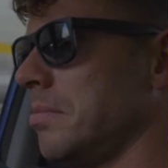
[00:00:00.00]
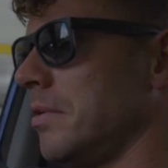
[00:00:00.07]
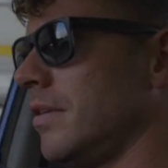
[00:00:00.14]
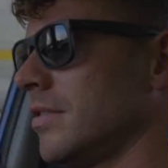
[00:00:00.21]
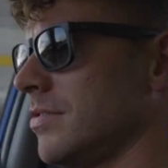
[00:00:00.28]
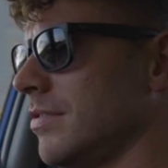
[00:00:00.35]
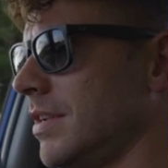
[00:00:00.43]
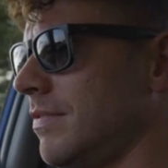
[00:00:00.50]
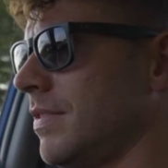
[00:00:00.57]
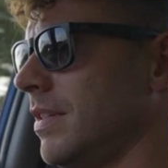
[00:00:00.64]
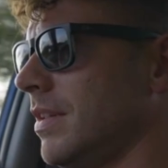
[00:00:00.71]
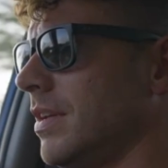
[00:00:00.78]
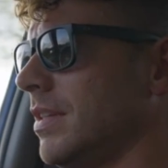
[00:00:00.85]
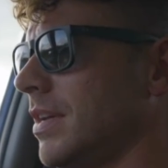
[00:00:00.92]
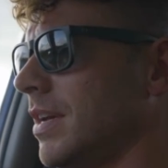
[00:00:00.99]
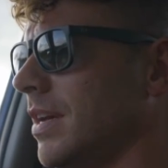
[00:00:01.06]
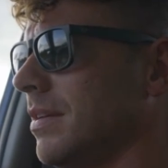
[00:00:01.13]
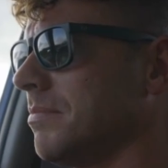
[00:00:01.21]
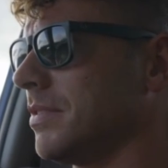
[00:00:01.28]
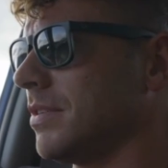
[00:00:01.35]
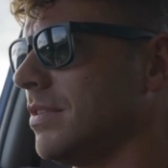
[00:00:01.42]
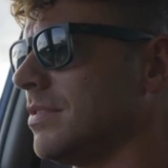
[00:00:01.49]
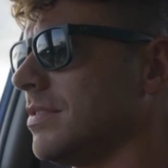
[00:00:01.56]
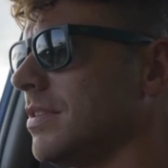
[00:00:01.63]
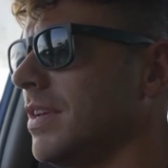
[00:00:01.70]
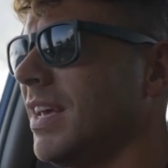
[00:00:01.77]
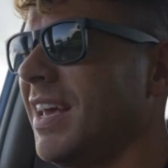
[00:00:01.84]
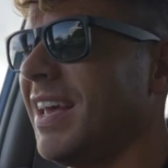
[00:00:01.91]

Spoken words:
box or anything like that, because